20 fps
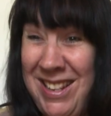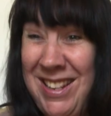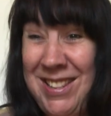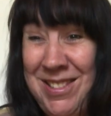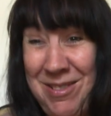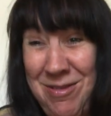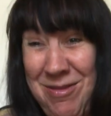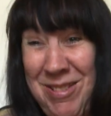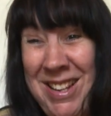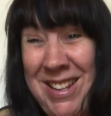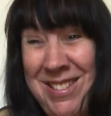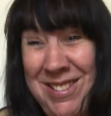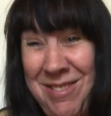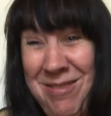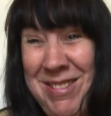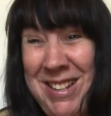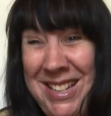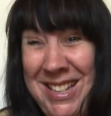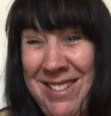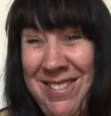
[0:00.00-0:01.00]
is a
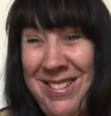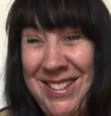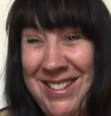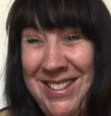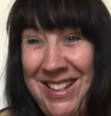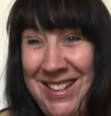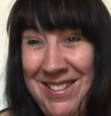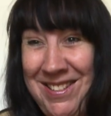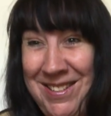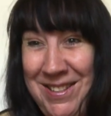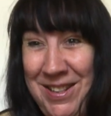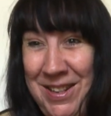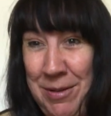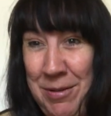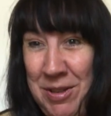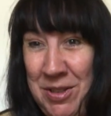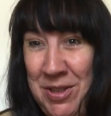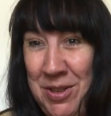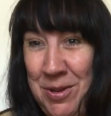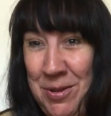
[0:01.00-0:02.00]
really nice thing to do
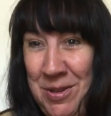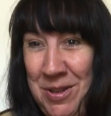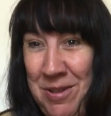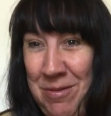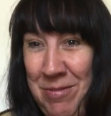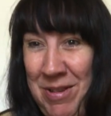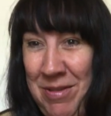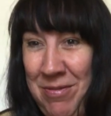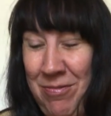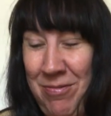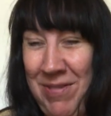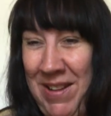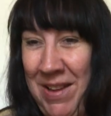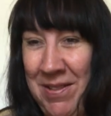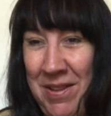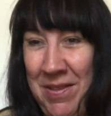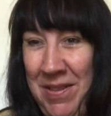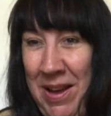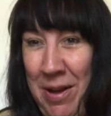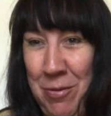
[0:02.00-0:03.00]
with children. We've found
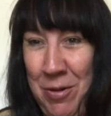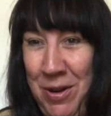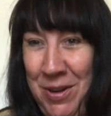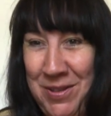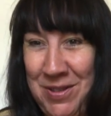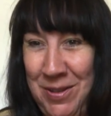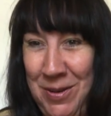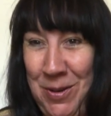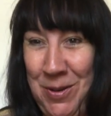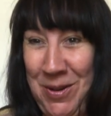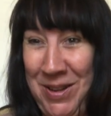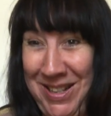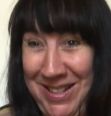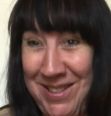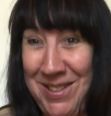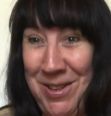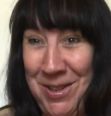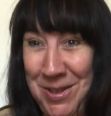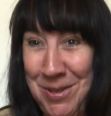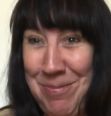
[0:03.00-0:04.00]
that works a lot at
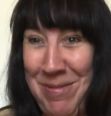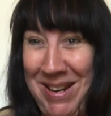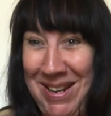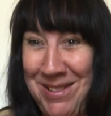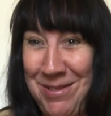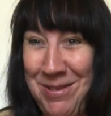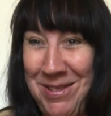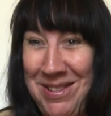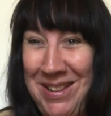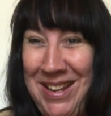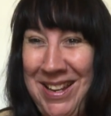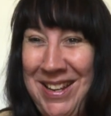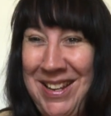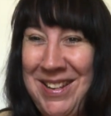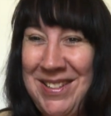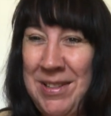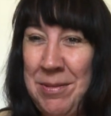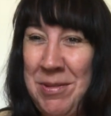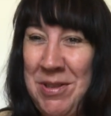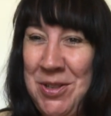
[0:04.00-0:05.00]
Touch Base with
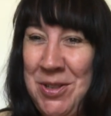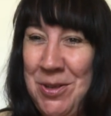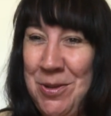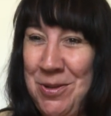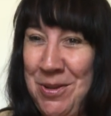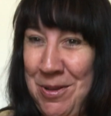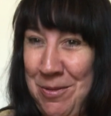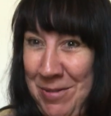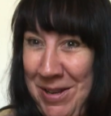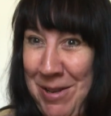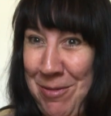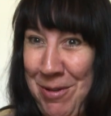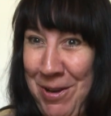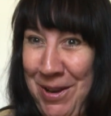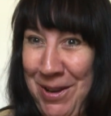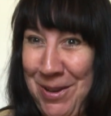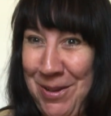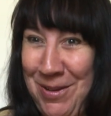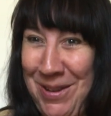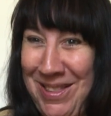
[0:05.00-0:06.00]
some of the children that we
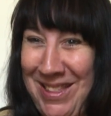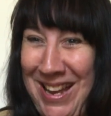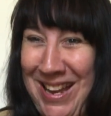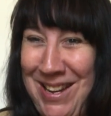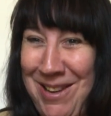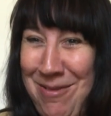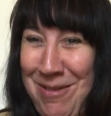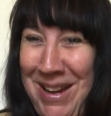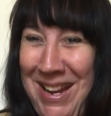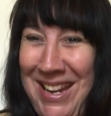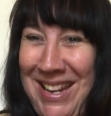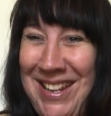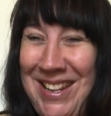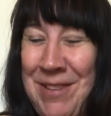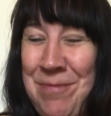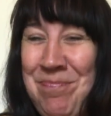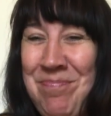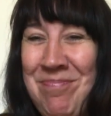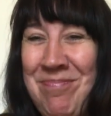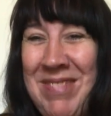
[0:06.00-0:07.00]
work with anyway.
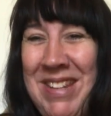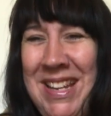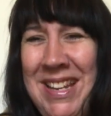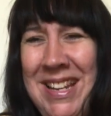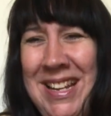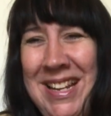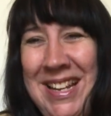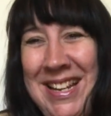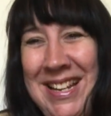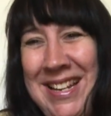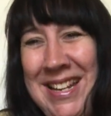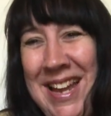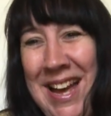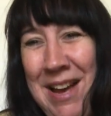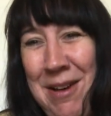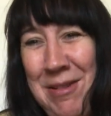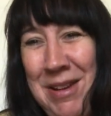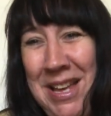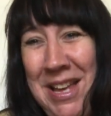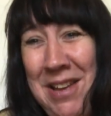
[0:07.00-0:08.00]

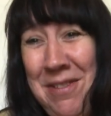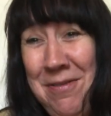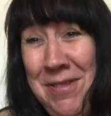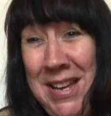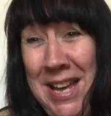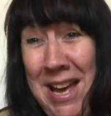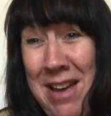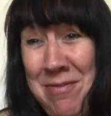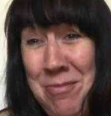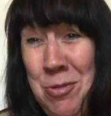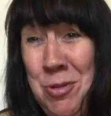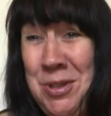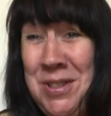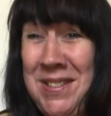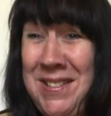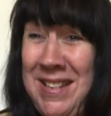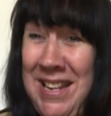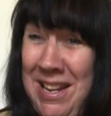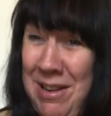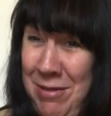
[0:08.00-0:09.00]
Now, if we have more
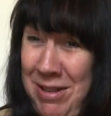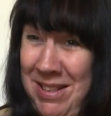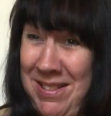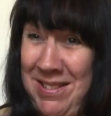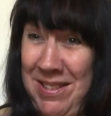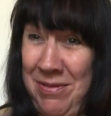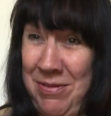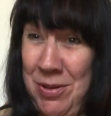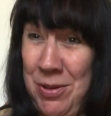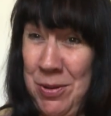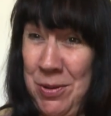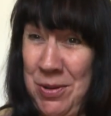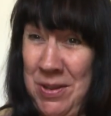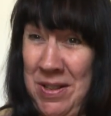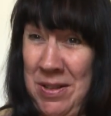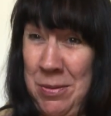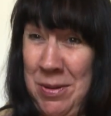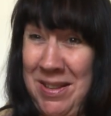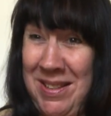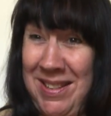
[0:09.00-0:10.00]
serious
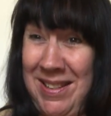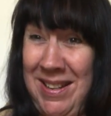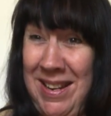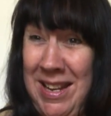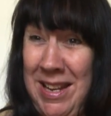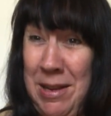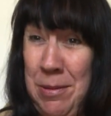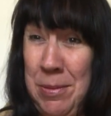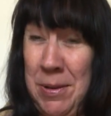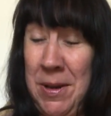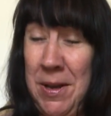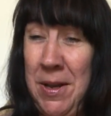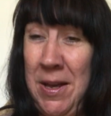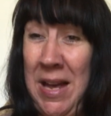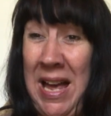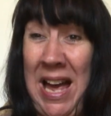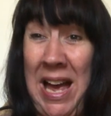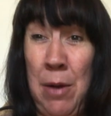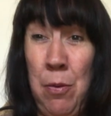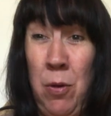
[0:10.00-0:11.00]
difficulties with sleep,
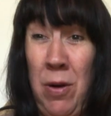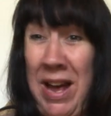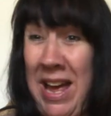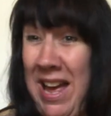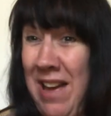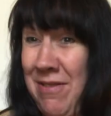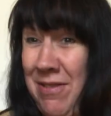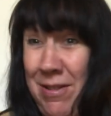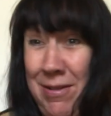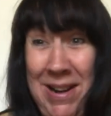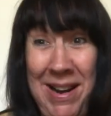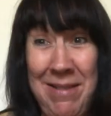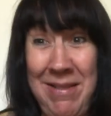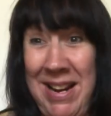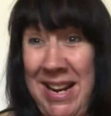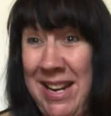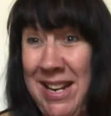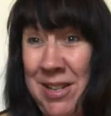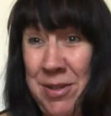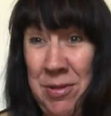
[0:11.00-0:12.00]
whatever our
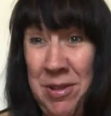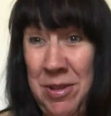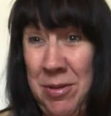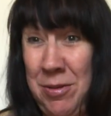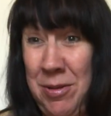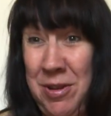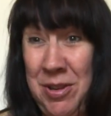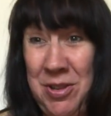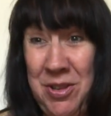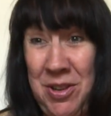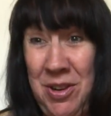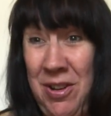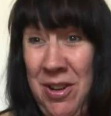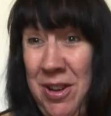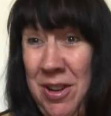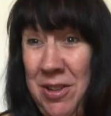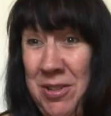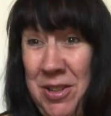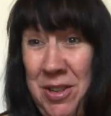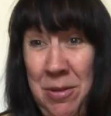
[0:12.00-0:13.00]
age, whether we're a
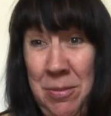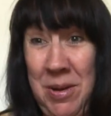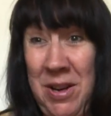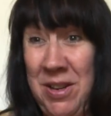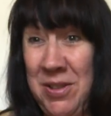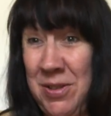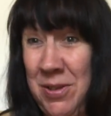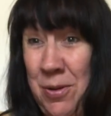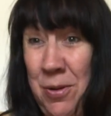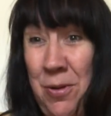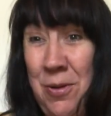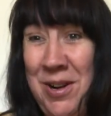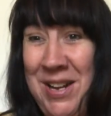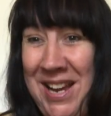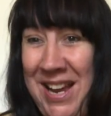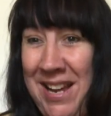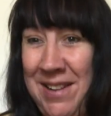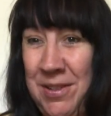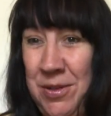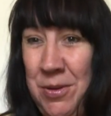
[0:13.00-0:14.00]
child, young person or an
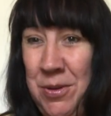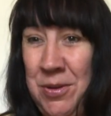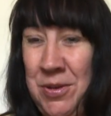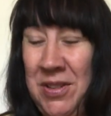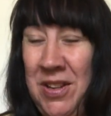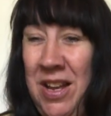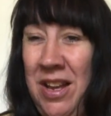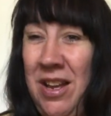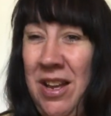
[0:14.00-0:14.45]
adult,